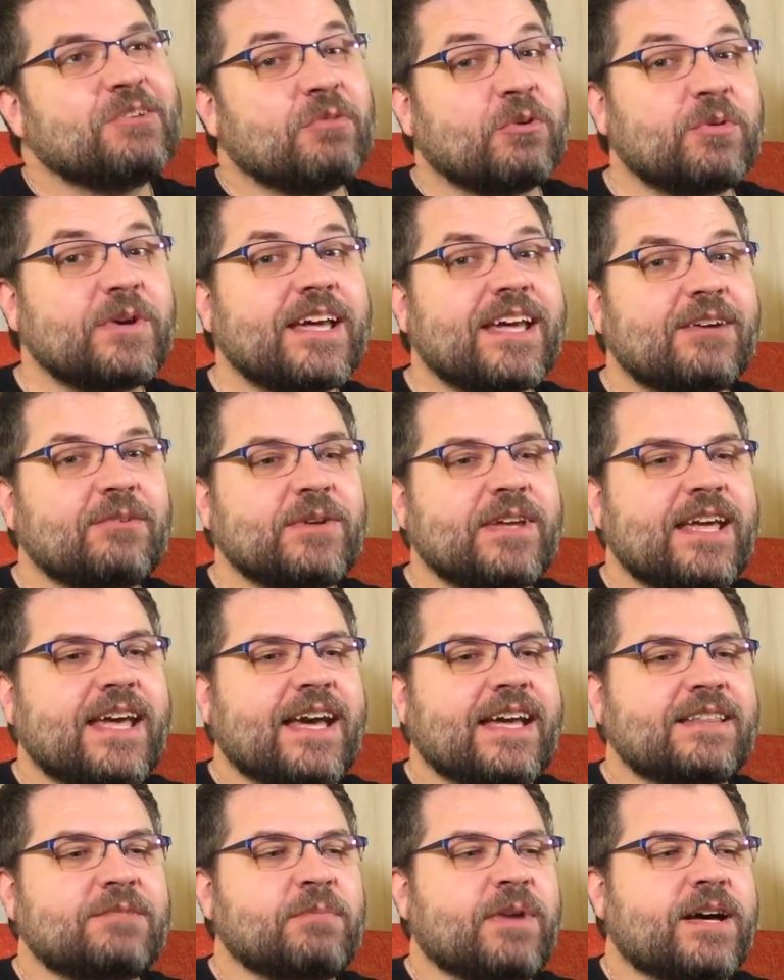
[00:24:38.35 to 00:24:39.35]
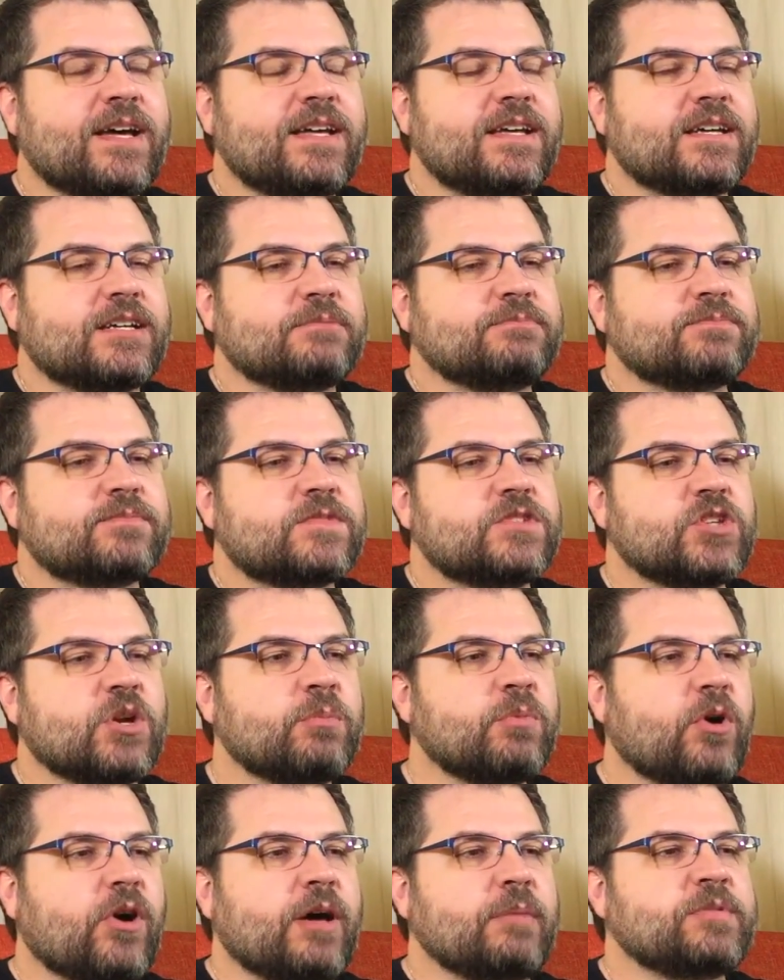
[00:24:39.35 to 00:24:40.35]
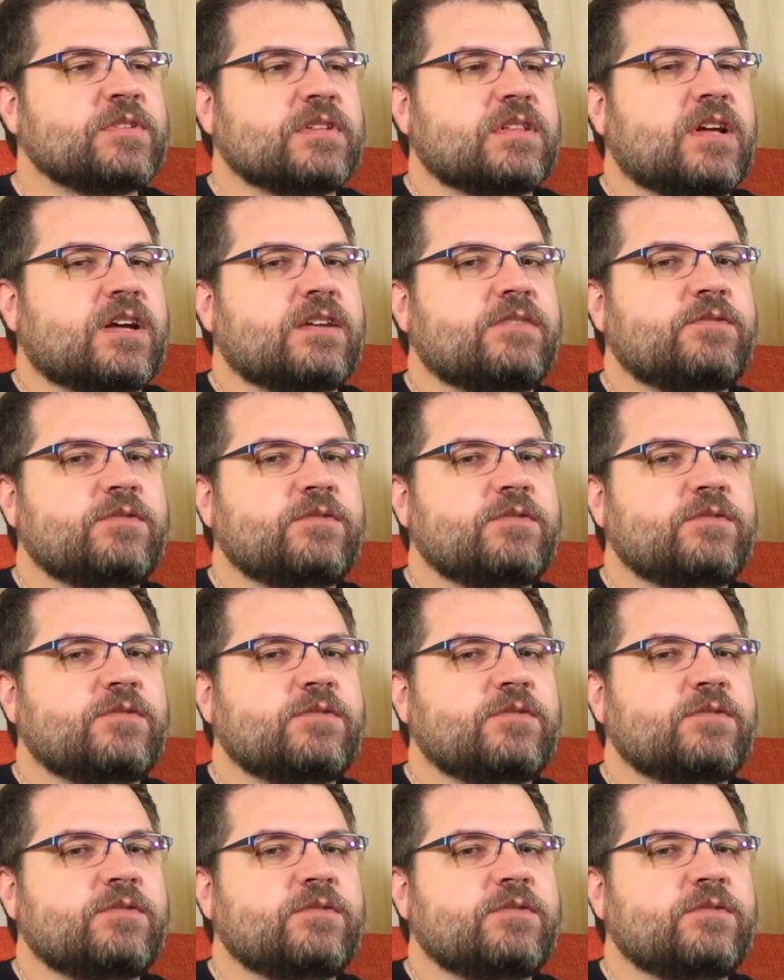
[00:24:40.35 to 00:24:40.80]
But we had my Jumbo Epsilon.